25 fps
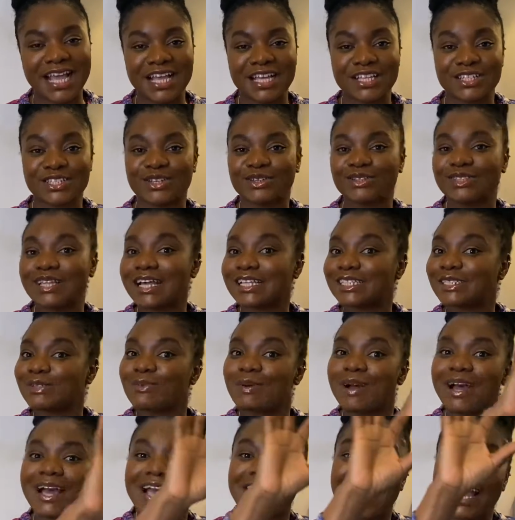So that's
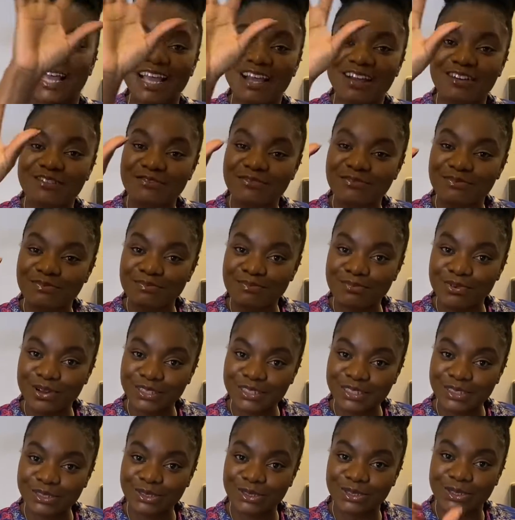why I have
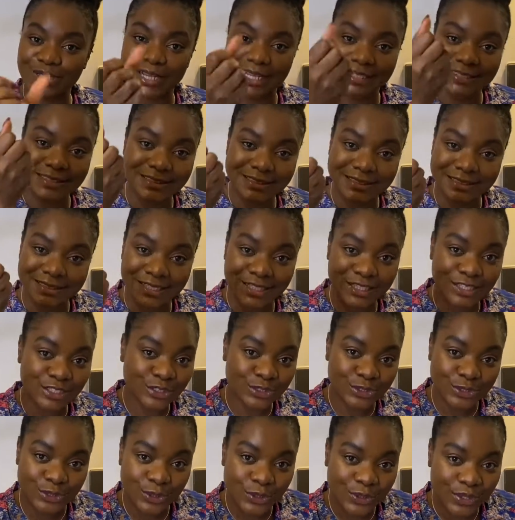brought it to you like this.
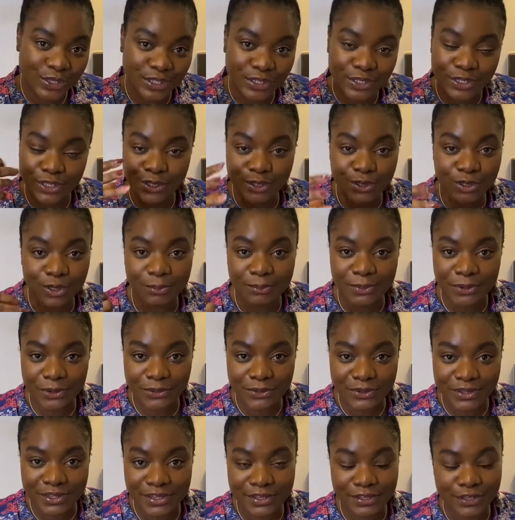Shoki, not
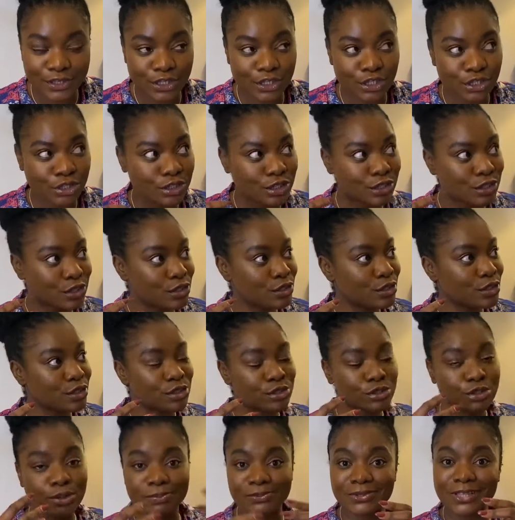belgi. The
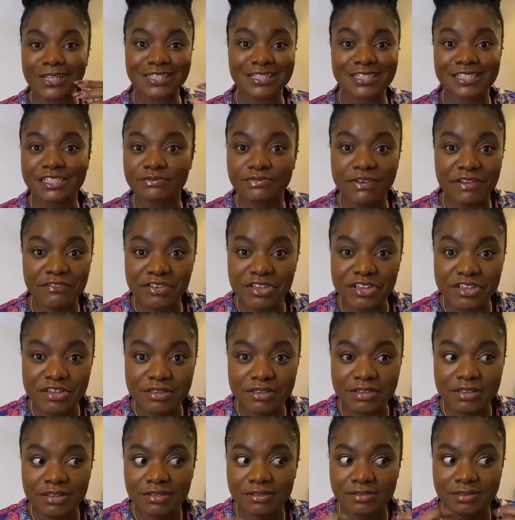soup that is very
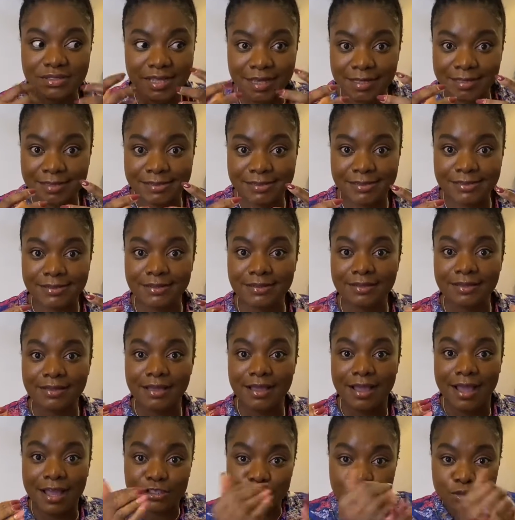tasty
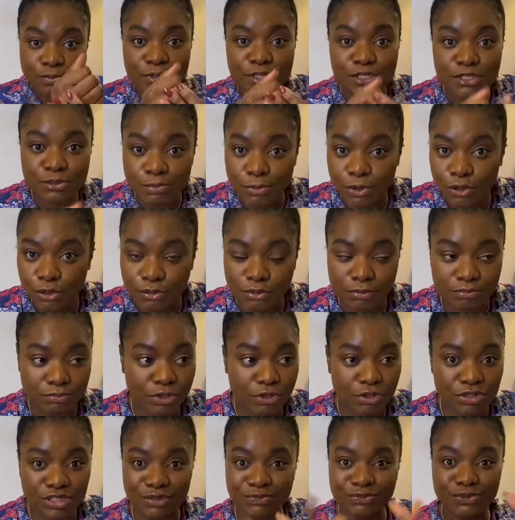has to be small,
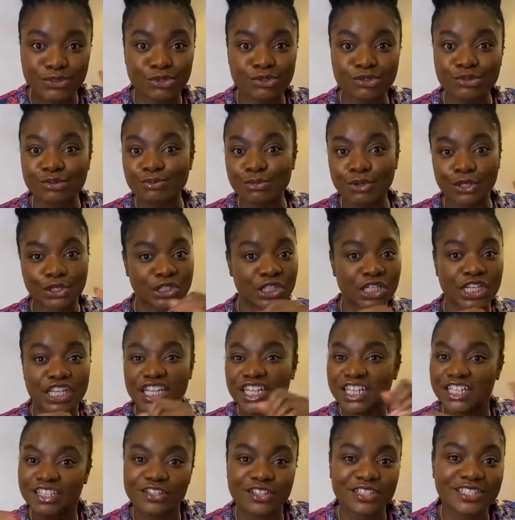because if it's too much,
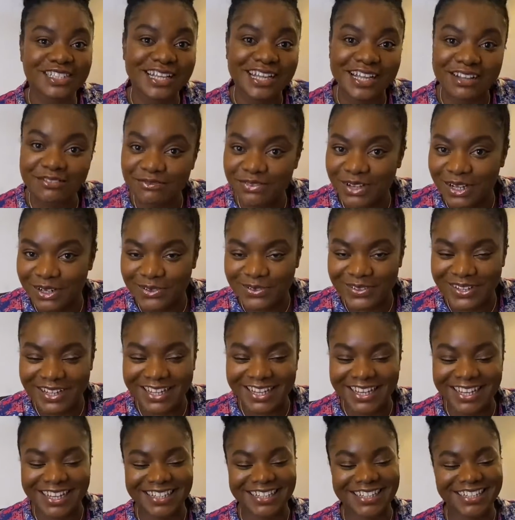it doesn't have value
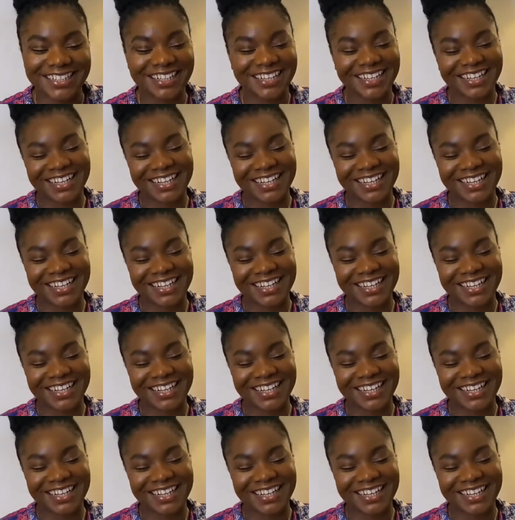again.